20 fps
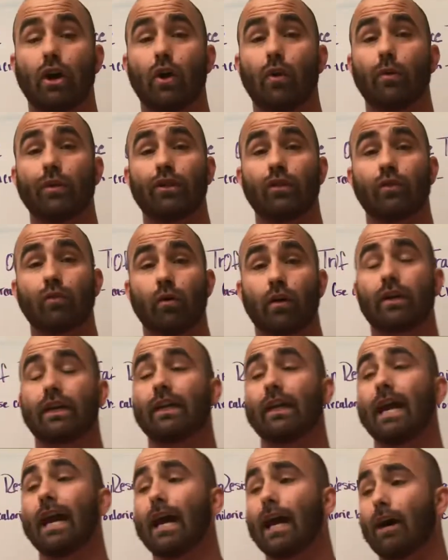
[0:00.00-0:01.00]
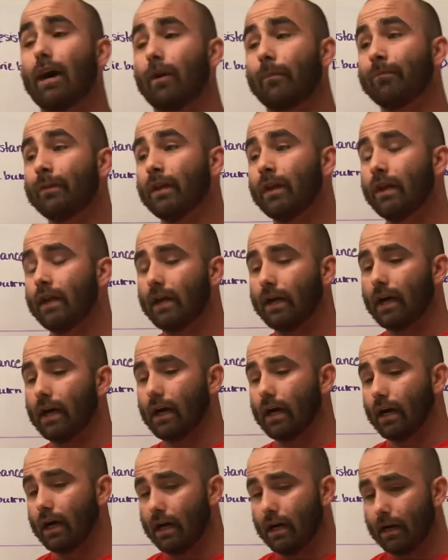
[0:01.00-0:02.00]
When you're working out,
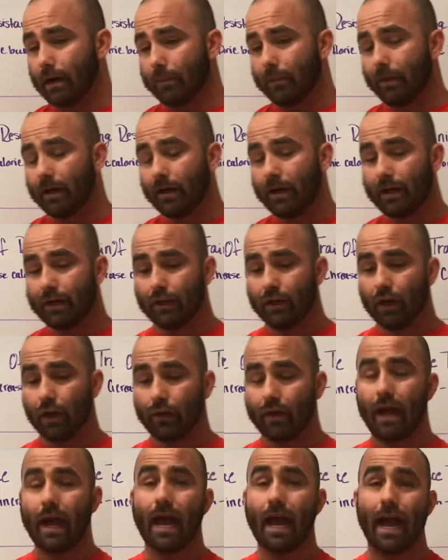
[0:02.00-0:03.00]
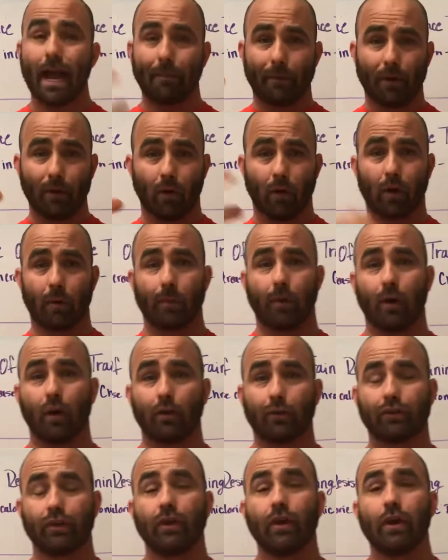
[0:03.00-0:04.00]
the happy
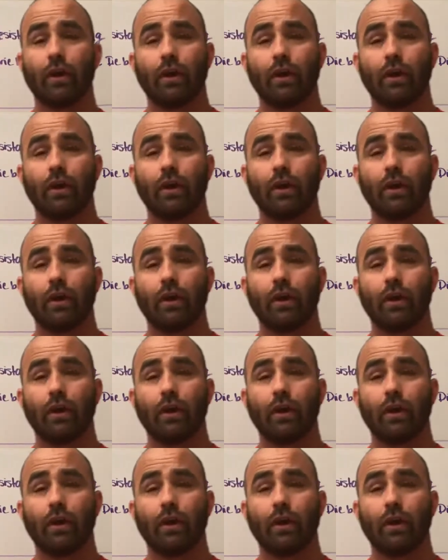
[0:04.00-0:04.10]
hormones,